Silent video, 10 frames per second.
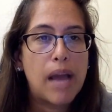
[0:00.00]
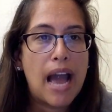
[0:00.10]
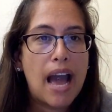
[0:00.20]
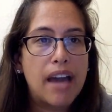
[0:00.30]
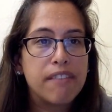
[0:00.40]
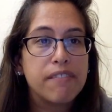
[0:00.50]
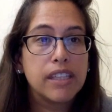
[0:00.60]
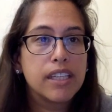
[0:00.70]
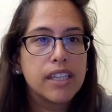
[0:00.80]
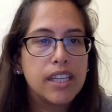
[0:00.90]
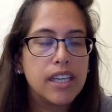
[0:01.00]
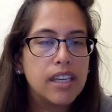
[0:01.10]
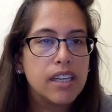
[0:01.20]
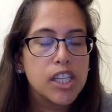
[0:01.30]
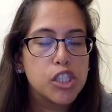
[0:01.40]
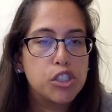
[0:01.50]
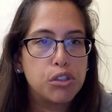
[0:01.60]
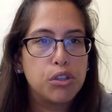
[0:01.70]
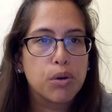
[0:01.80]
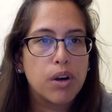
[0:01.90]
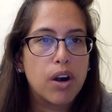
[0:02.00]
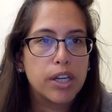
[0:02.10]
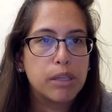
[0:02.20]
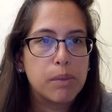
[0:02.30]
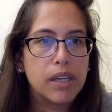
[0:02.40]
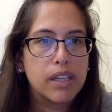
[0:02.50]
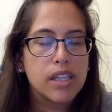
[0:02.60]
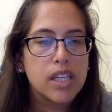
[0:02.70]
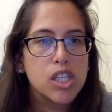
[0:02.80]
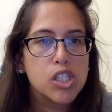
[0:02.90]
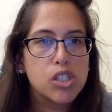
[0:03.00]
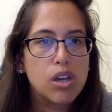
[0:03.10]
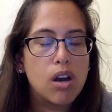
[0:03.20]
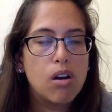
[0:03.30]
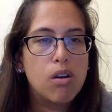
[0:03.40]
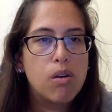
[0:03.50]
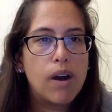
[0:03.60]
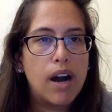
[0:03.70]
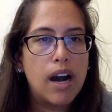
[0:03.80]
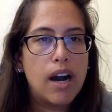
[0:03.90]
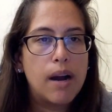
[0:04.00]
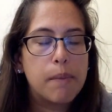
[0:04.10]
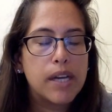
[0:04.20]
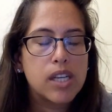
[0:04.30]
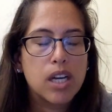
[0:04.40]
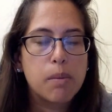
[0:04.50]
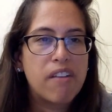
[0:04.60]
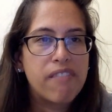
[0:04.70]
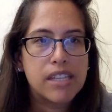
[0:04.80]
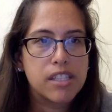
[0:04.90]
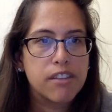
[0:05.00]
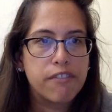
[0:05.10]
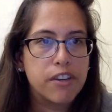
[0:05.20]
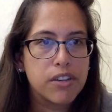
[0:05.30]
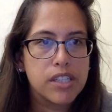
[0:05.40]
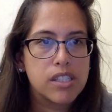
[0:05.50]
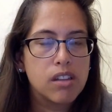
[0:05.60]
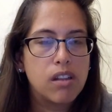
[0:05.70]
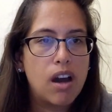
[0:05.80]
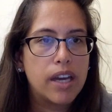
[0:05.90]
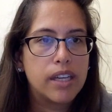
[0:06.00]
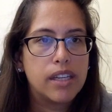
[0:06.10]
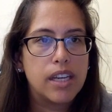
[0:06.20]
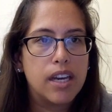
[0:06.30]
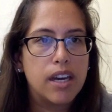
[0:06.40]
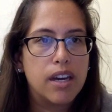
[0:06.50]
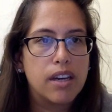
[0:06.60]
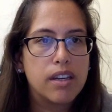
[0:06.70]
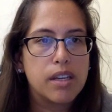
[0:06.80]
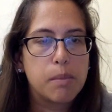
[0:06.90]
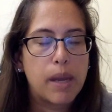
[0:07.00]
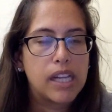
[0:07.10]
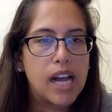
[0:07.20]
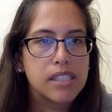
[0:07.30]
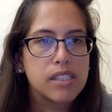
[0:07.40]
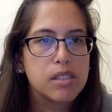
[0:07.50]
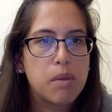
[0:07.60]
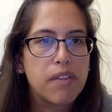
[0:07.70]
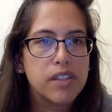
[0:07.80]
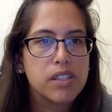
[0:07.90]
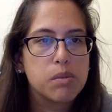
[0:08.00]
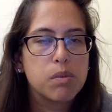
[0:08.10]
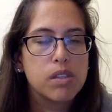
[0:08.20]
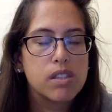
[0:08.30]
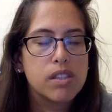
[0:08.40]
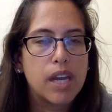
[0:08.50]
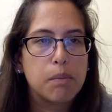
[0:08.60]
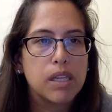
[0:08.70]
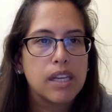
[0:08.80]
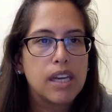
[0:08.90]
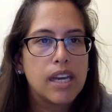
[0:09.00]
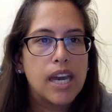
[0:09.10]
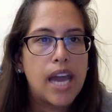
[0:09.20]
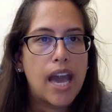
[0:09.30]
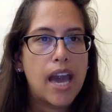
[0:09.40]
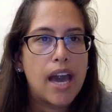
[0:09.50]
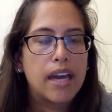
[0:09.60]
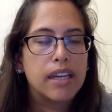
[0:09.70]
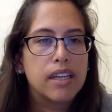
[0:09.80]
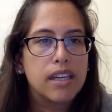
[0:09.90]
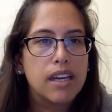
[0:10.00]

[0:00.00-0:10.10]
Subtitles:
add validity to your argument. So I talk about Fast and the Furious a lot in my classes about this assignment, and